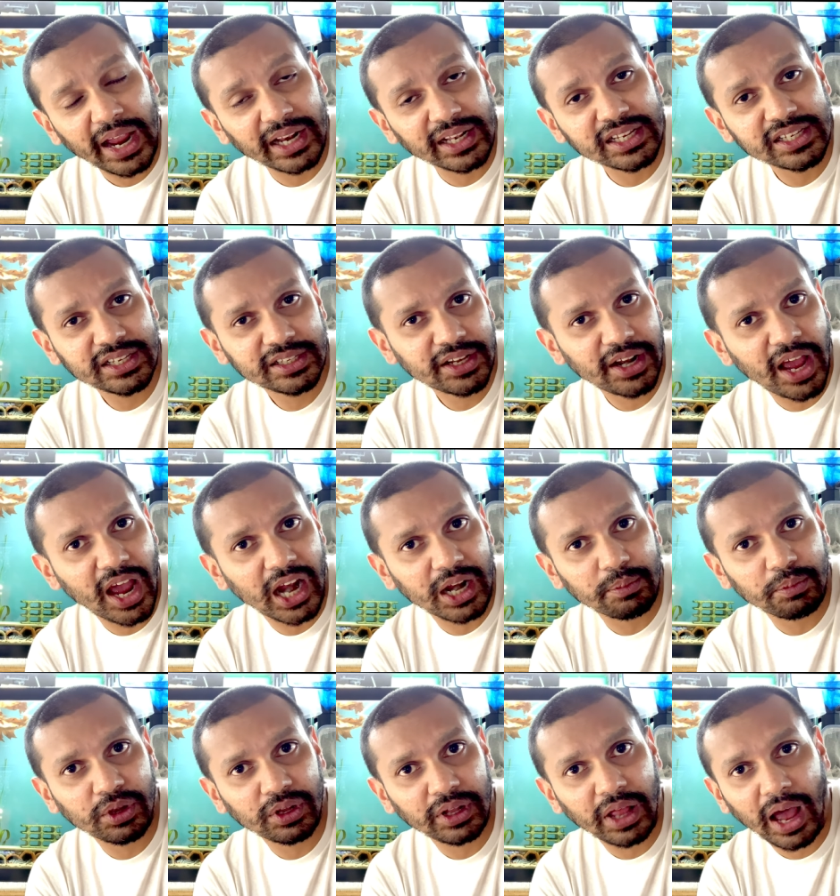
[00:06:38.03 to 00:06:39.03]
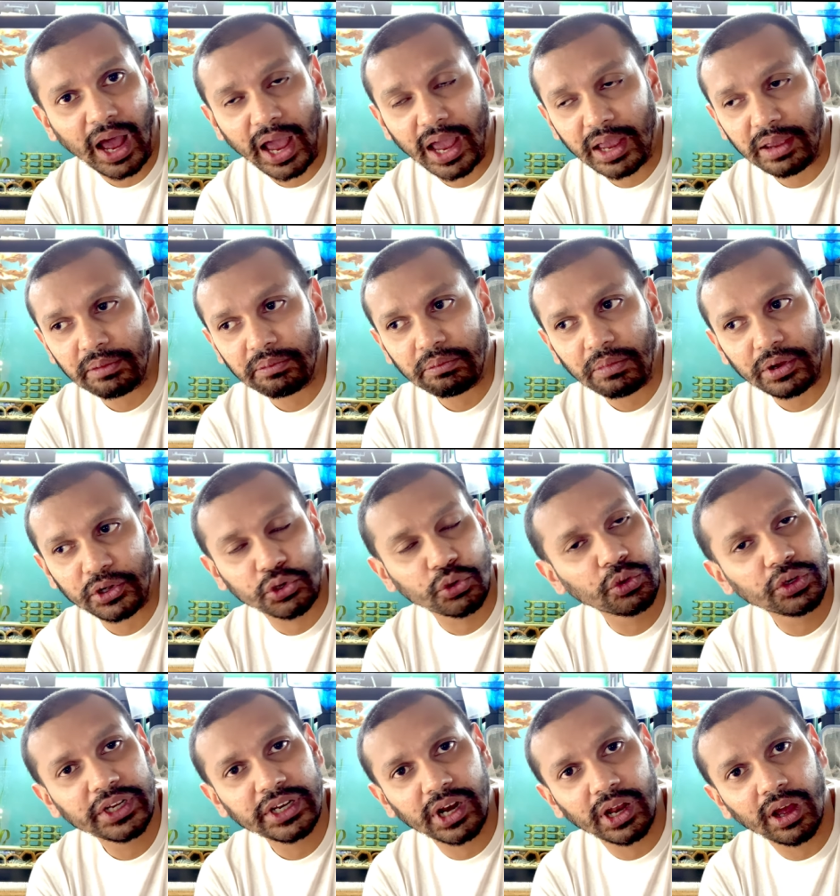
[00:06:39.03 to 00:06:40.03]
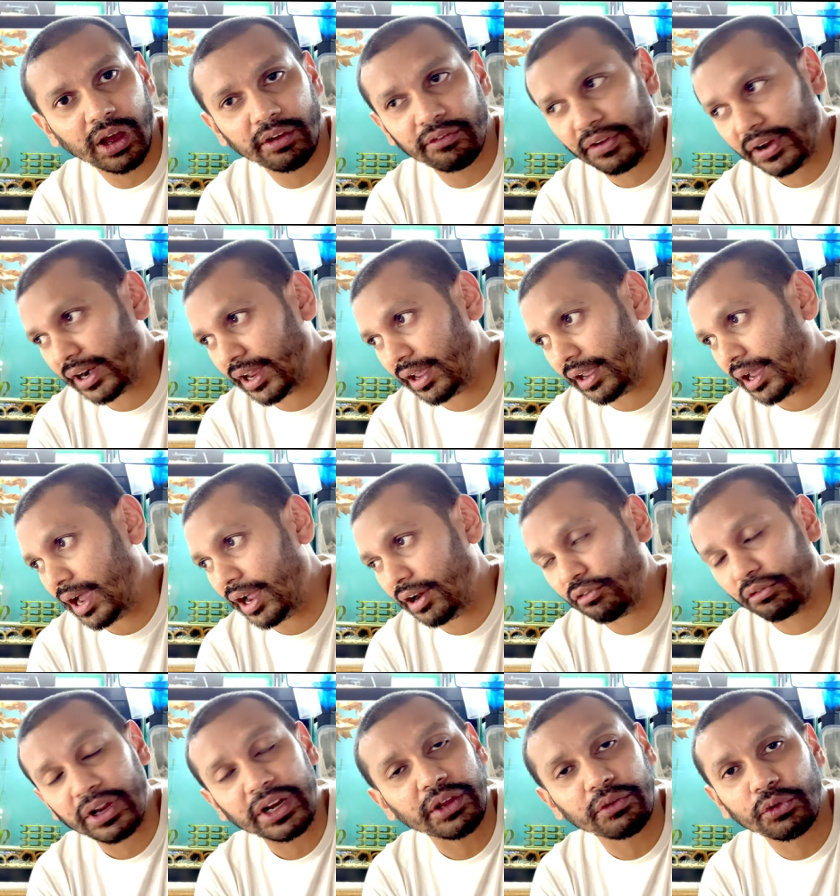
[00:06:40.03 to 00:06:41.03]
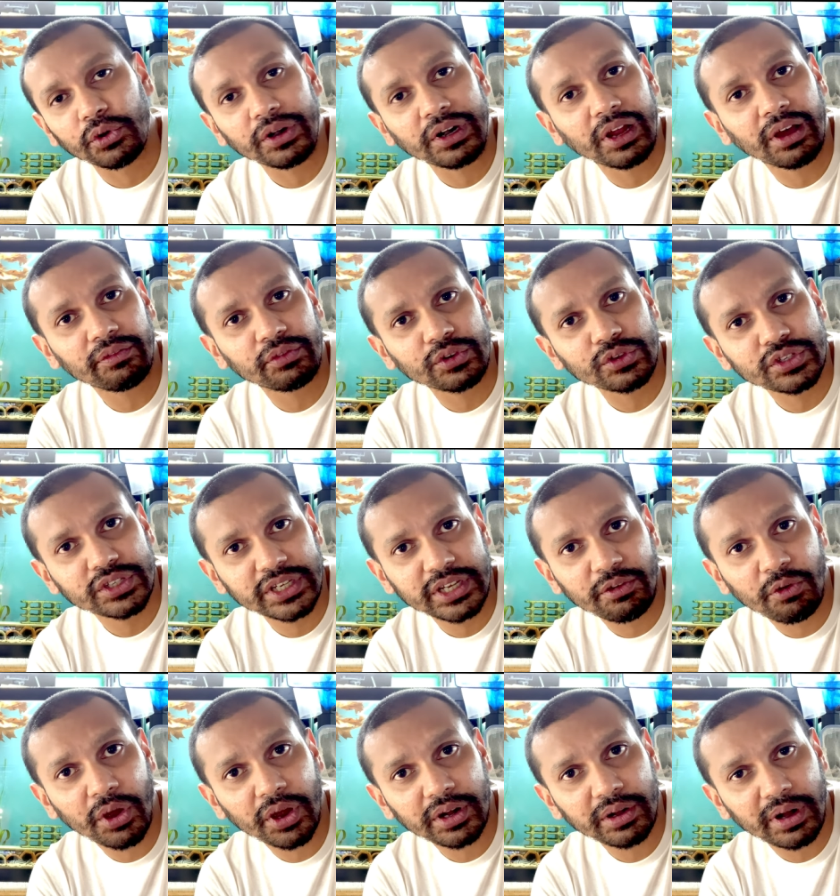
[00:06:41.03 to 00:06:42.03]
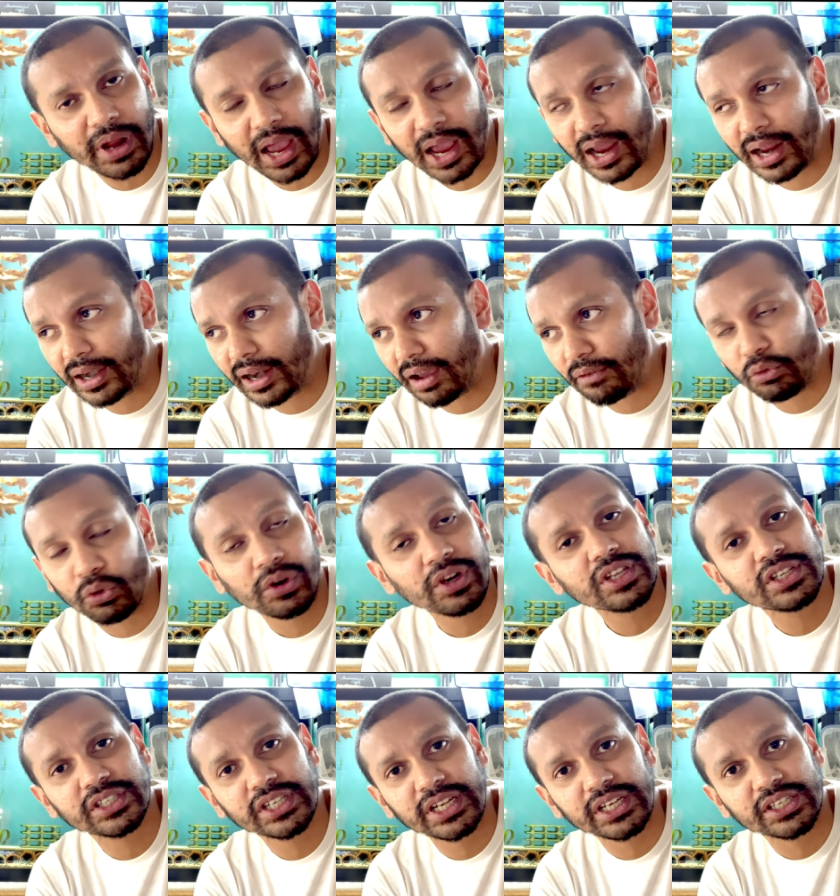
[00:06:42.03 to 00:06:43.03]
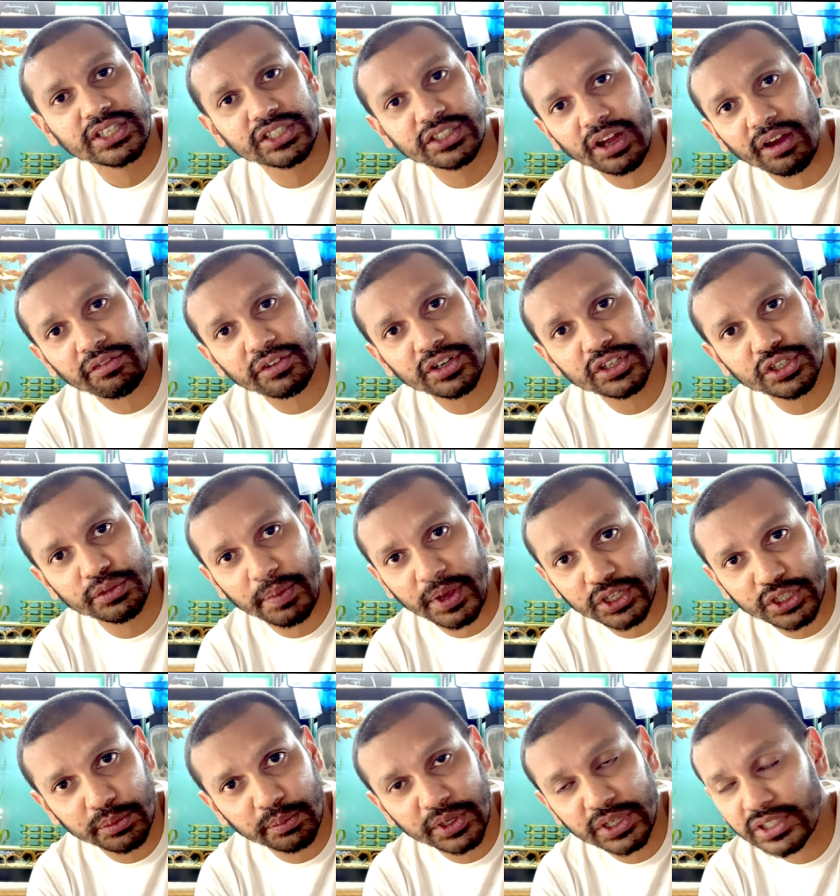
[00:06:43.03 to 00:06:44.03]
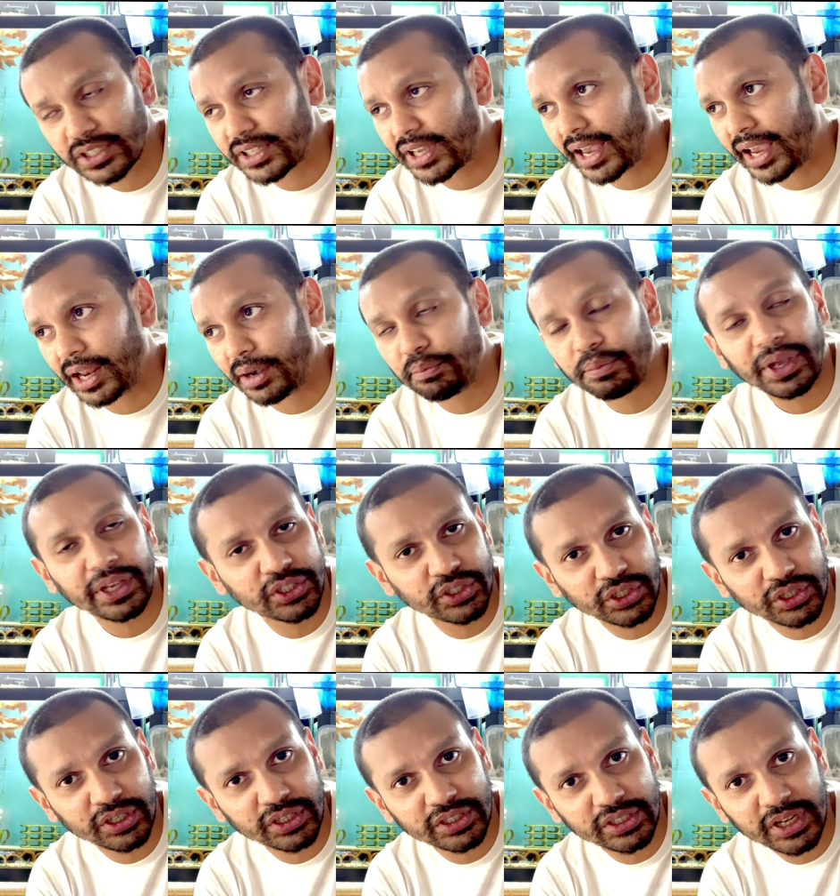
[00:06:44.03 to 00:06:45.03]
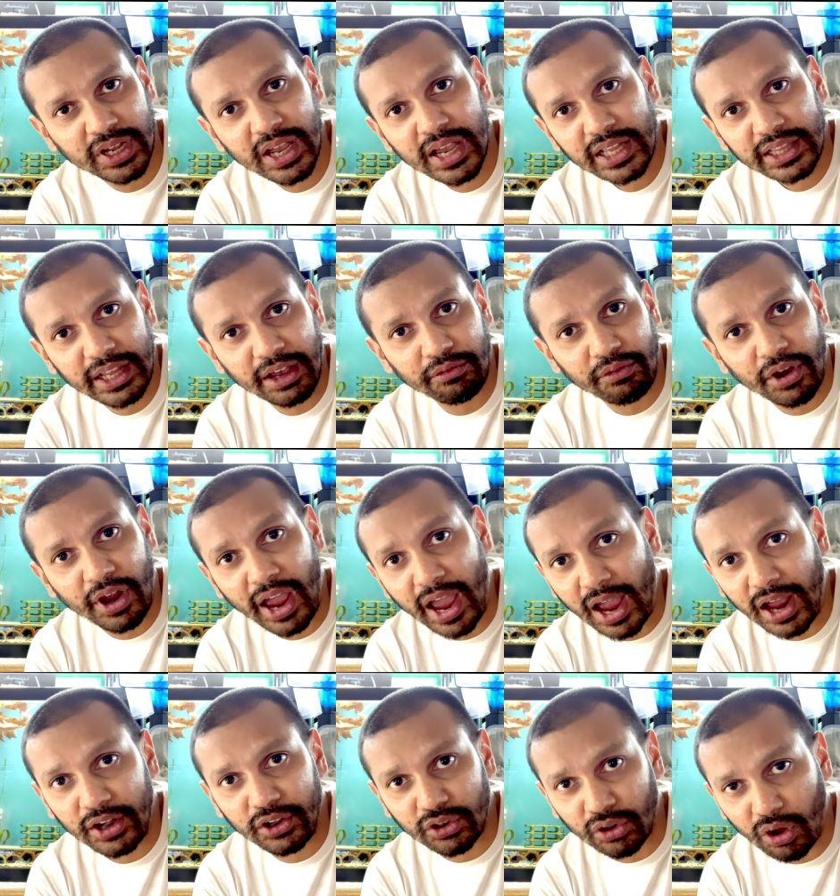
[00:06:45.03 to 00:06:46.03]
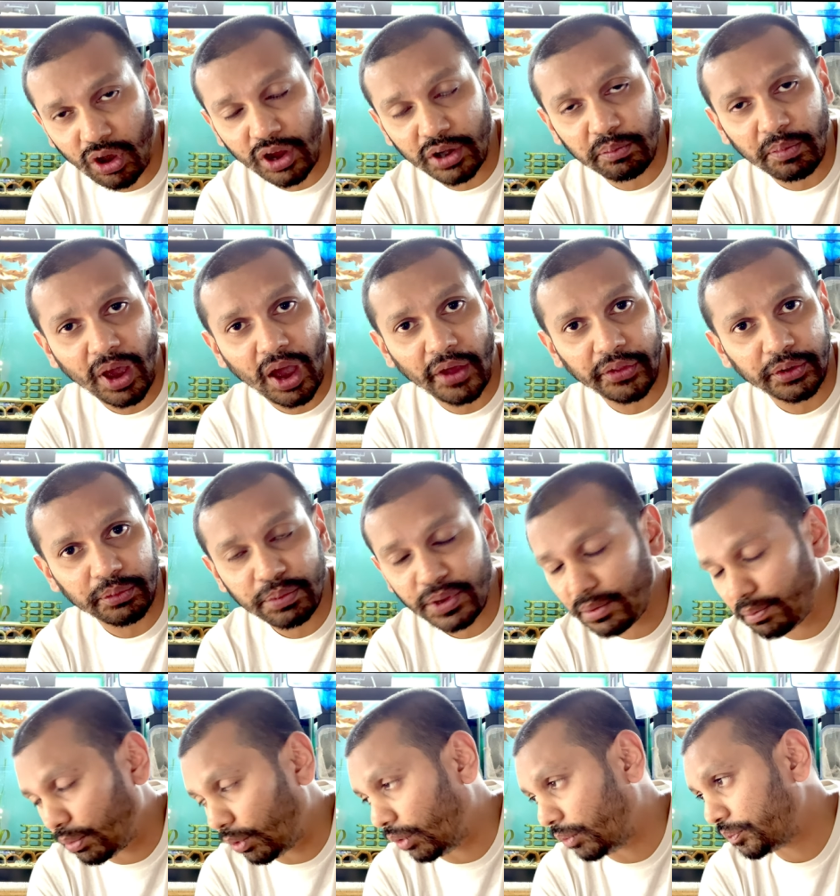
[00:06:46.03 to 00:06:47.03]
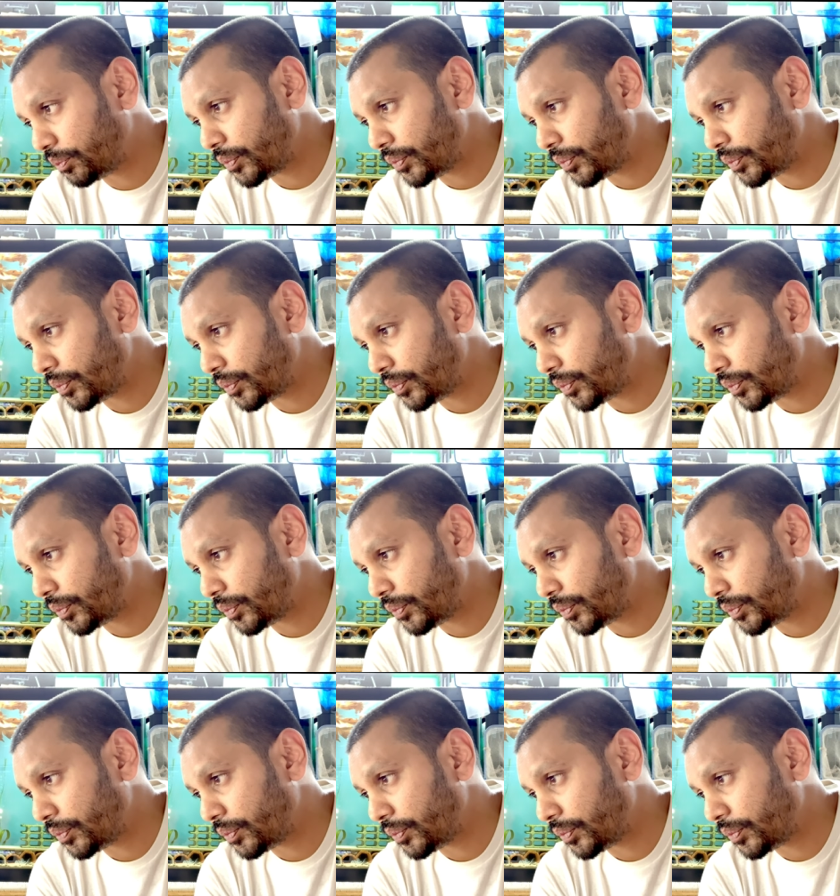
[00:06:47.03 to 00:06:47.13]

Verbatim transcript: And this is an animal I truly love, and I, I really would love to see one. And I've only seen stuffed specimens and pictures that were hand drawn by other people.